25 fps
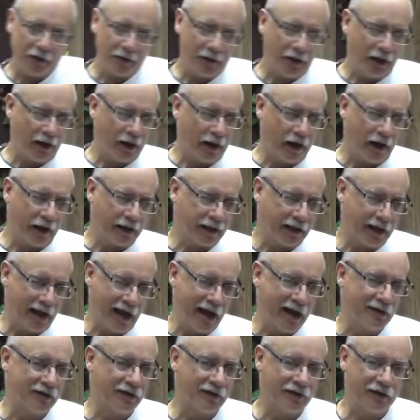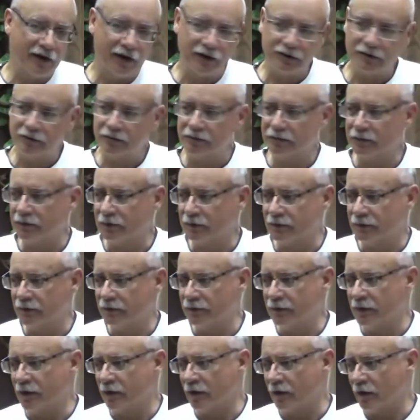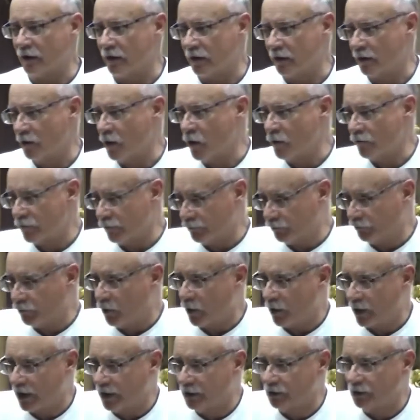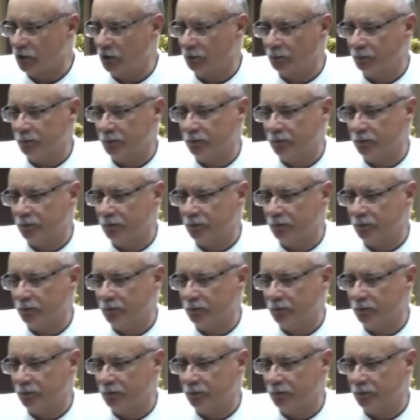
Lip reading: I gather that there are over 400